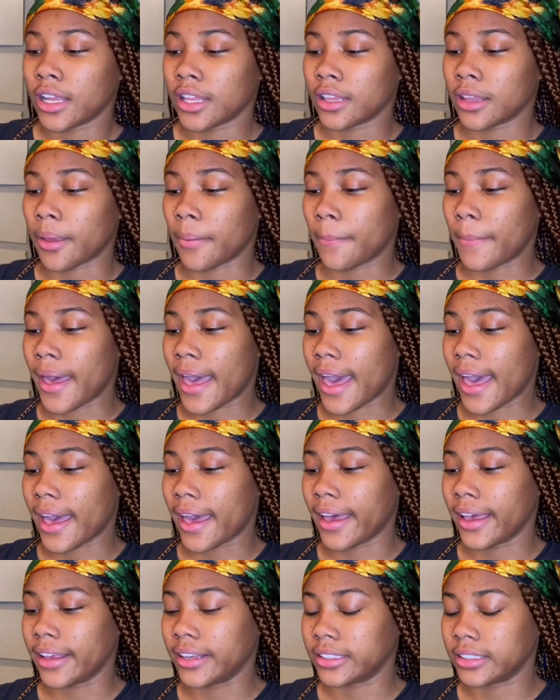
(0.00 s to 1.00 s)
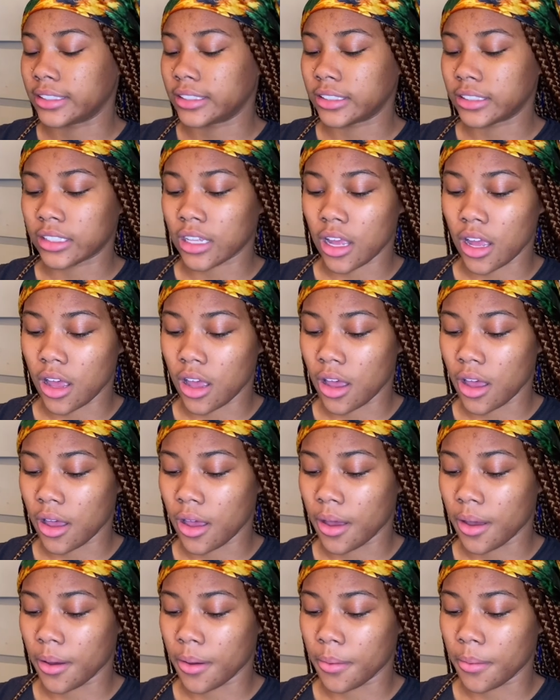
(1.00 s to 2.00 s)
the mask,
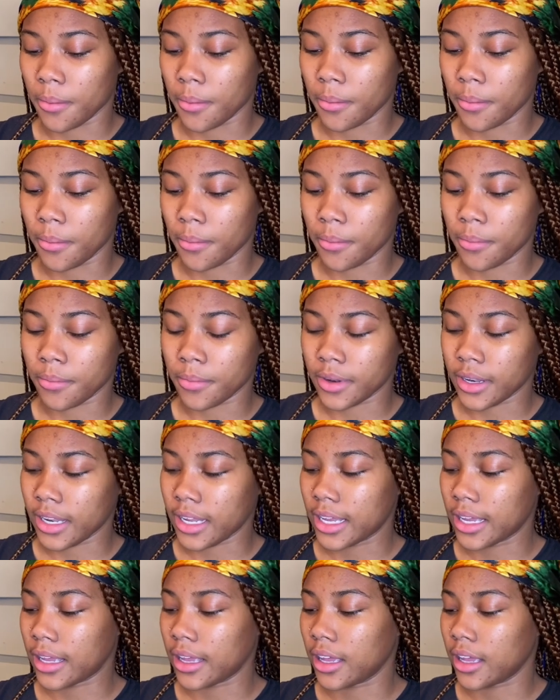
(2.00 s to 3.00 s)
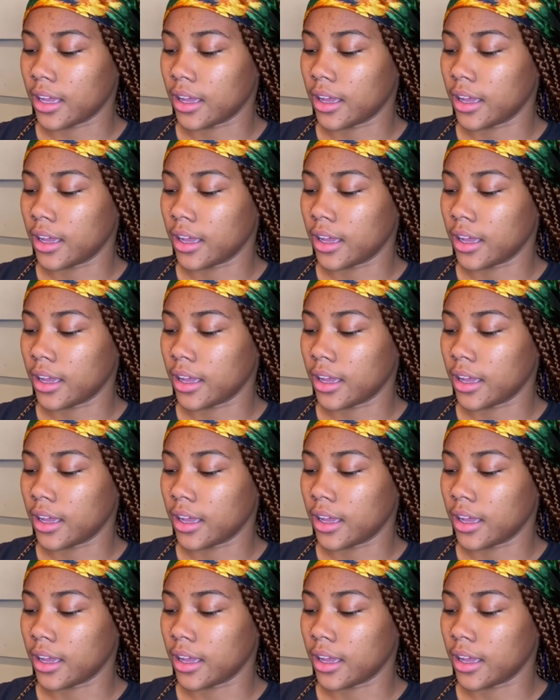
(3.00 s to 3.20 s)
um, yeah,